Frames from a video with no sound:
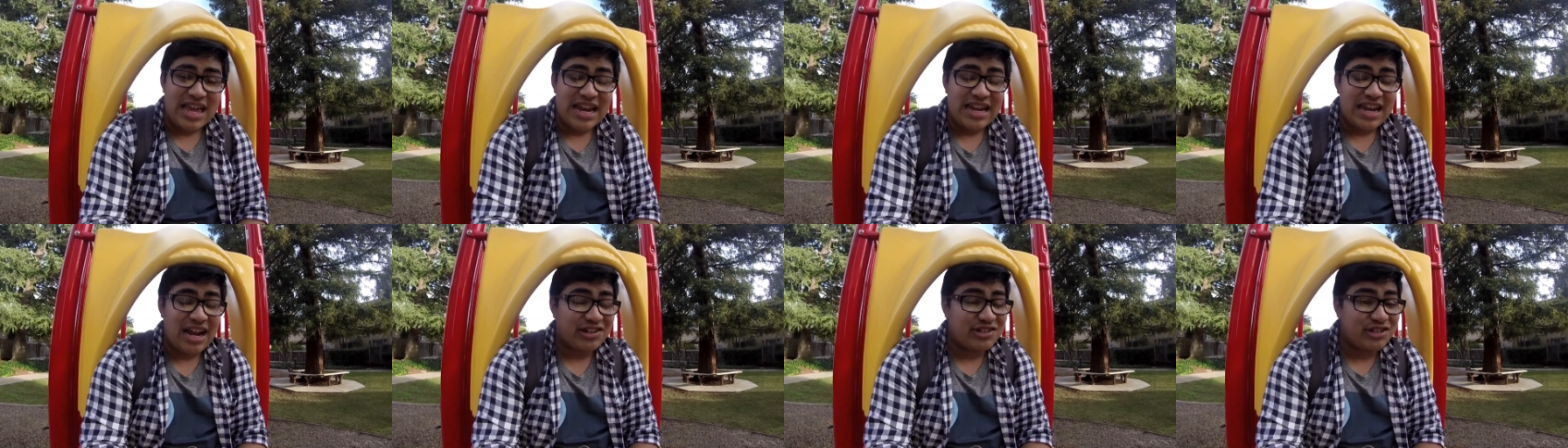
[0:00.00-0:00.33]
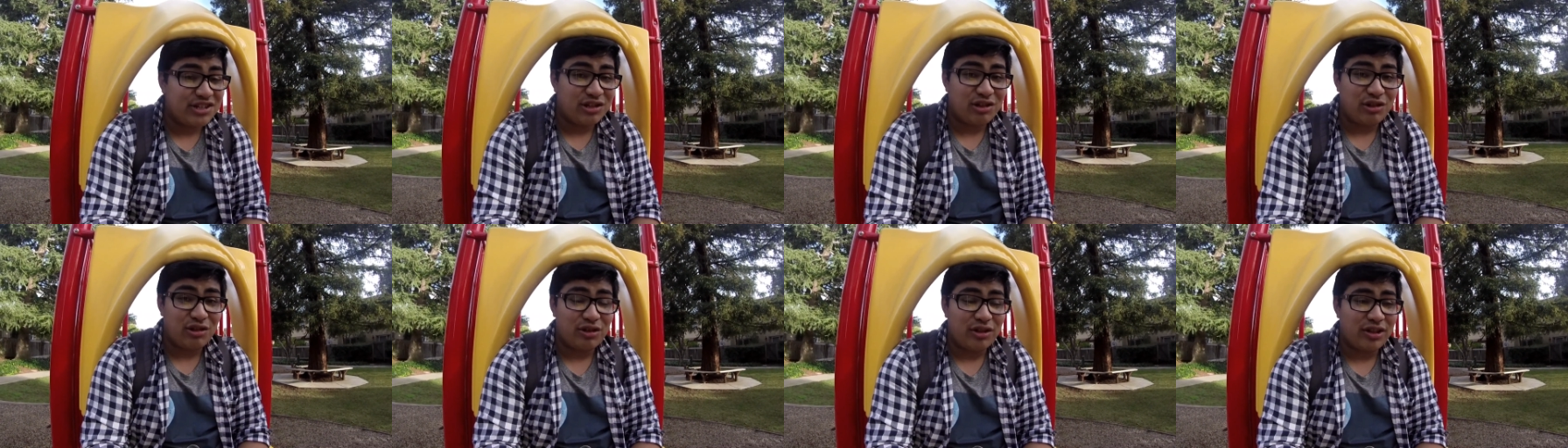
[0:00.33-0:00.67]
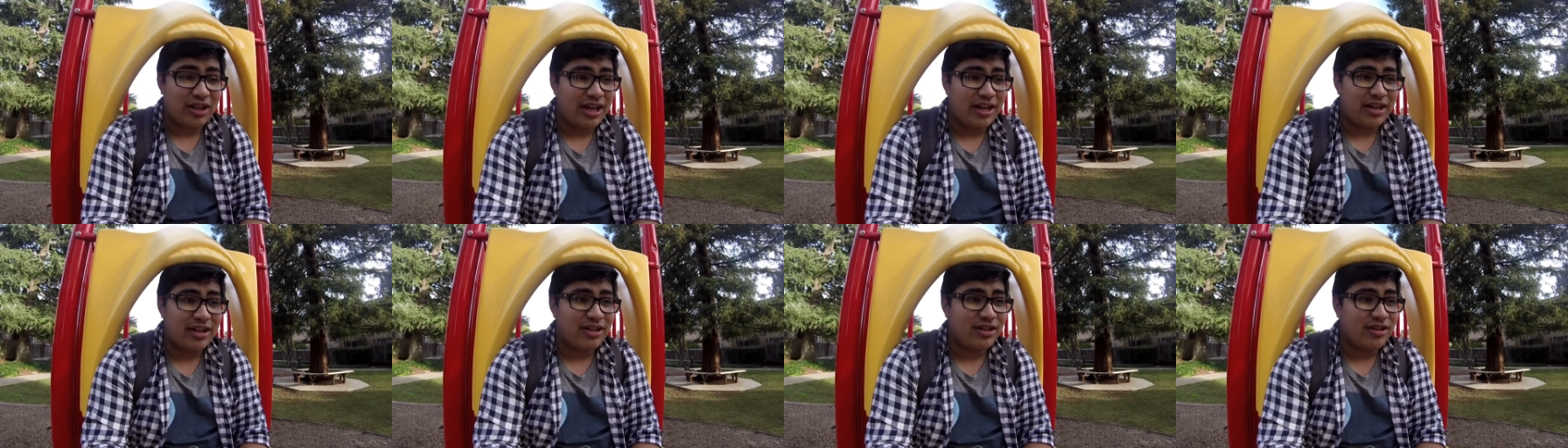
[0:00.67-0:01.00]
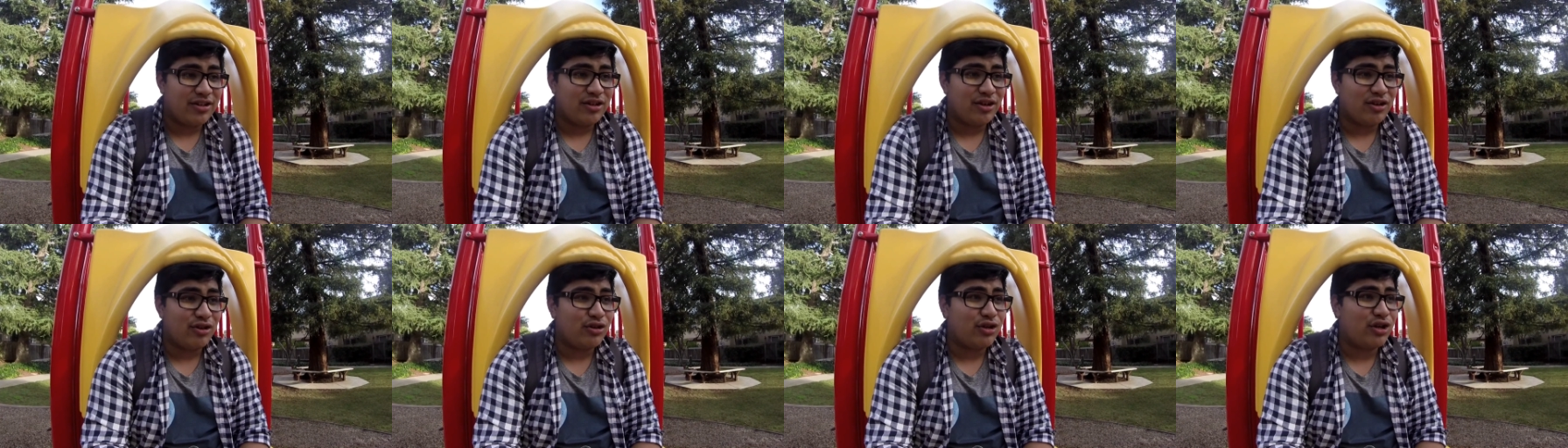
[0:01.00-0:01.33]
and actually like
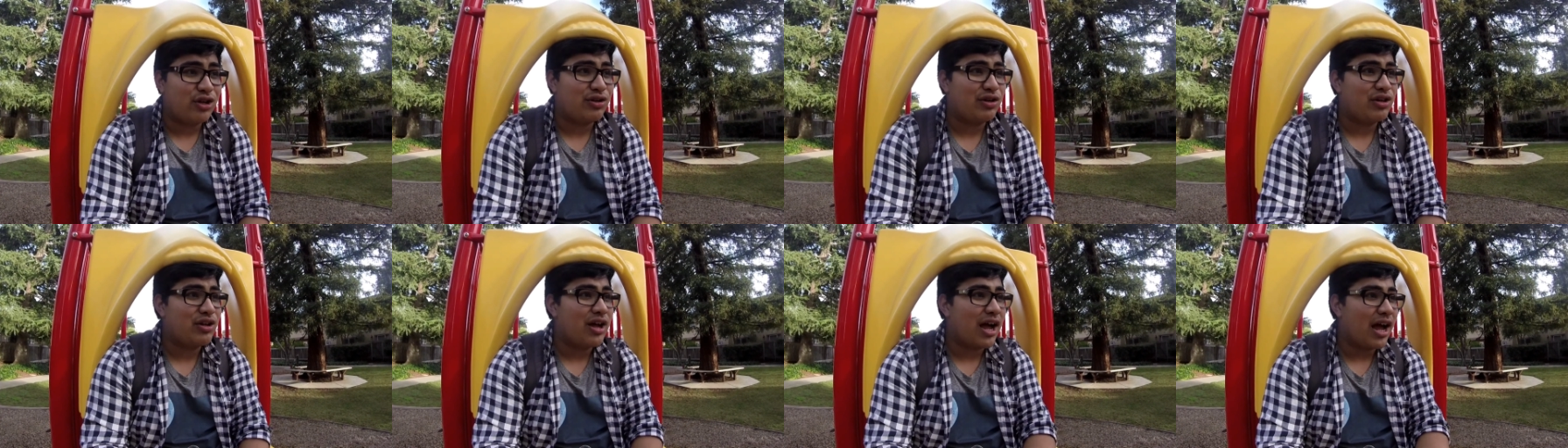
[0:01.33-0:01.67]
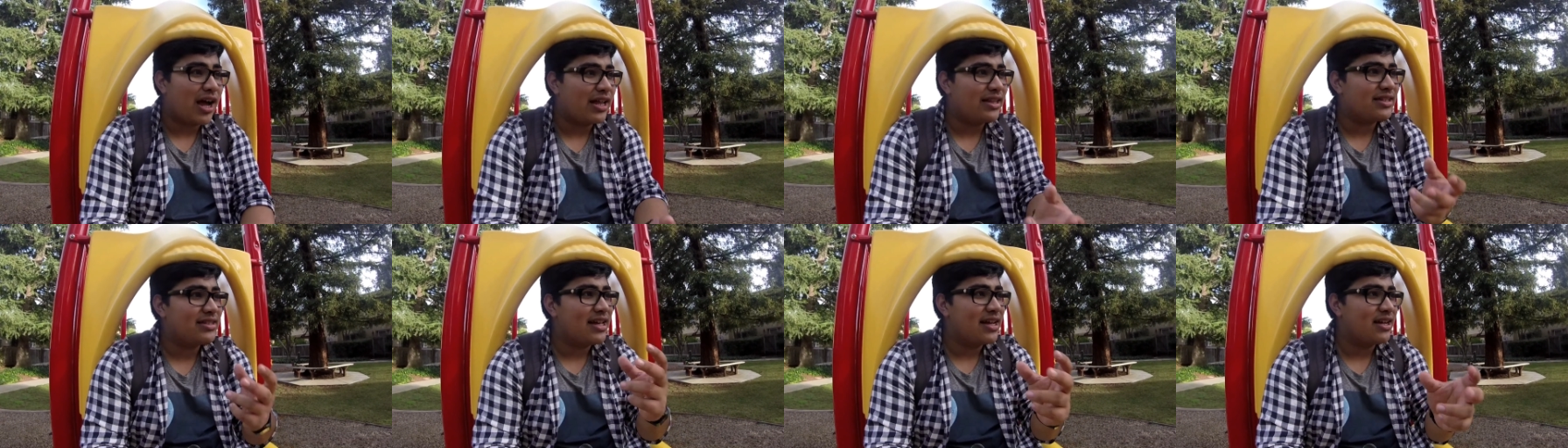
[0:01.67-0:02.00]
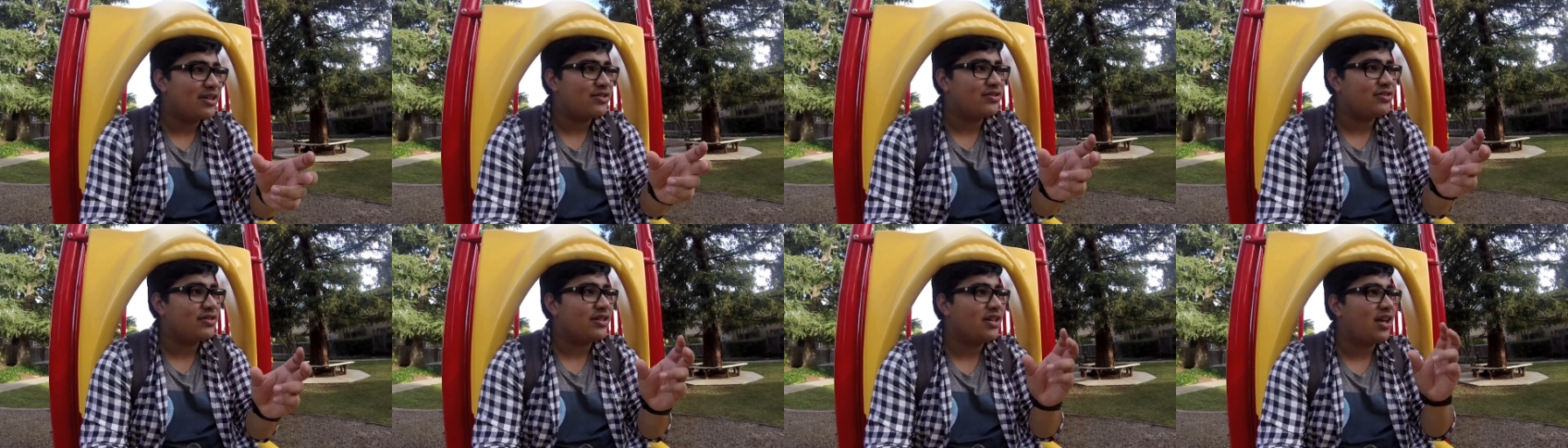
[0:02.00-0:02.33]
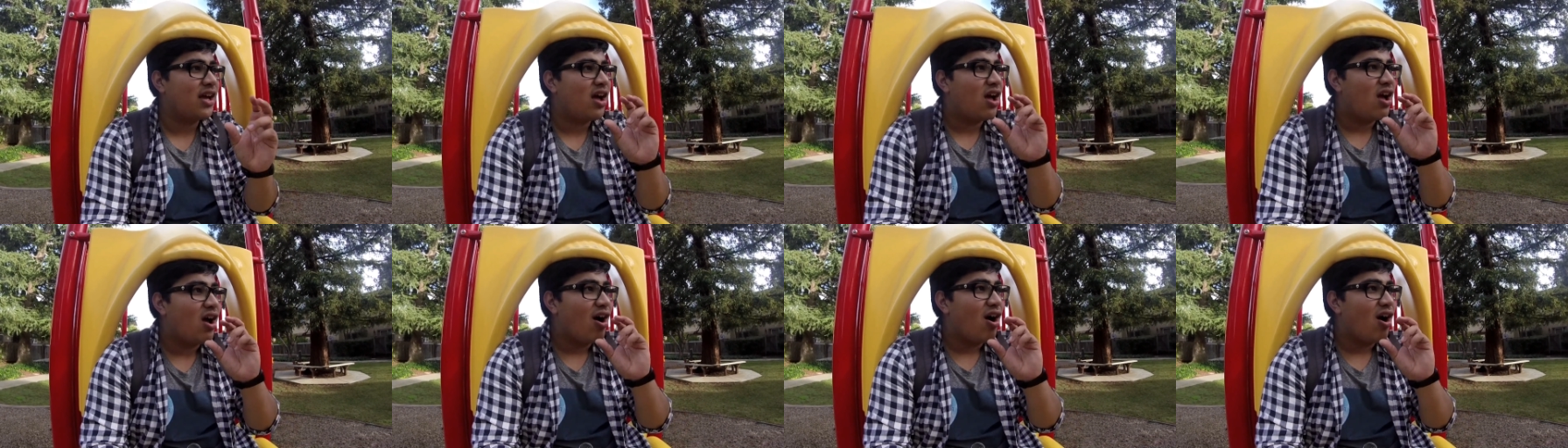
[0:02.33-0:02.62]
you know you, you it's actually